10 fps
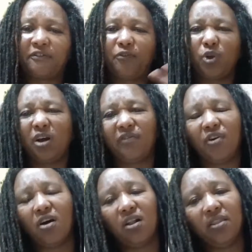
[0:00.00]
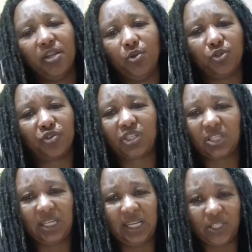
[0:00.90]
full of all the
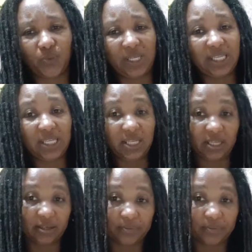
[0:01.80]
nutrition that we need.